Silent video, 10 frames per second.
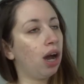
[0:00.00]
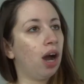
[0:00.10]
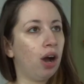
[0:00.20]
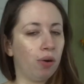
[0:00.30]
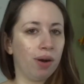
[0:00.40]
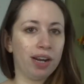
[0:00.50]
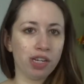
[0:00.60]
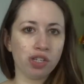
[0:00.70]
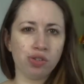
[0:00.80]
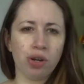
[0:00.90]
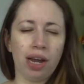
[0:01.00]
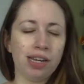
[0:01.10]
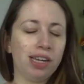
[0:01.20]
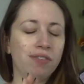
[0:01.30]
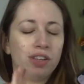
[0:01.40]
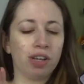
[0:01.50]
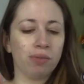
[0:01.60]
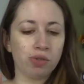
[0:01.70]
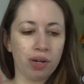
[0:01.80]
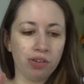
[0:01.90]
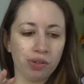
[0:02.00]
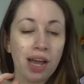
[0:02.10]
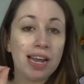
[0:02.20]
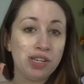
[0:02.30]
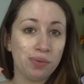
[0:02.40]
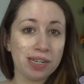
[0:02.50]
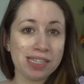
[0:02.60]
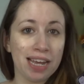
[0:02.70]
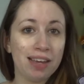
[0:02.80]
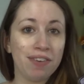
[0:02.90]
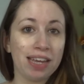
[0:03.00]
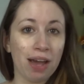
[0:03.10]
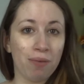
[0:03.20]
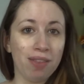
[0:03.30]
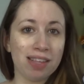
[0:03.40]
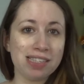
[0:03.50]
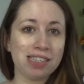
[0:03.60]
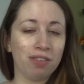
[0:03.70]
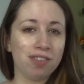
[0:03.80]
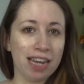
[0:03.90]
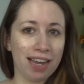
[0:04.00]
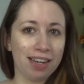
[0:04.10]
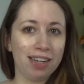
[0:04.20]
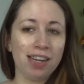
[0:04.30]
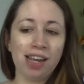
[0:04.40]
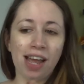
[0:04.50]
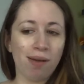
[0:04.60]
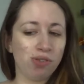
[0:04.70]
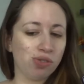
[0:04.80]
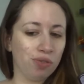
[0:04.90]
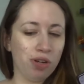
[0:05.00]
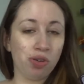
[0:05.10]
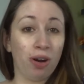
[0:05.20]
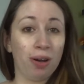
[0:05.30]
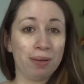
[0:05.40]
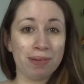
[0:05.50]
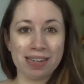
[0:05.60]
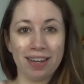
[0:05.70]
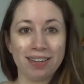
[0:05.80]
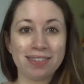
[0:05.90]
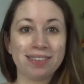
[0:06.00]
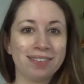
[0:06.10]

Oh, and I just, I didn't even look at which one I drew yet. I do wanna say if I get one that's self-tanned, I'm just redrawing because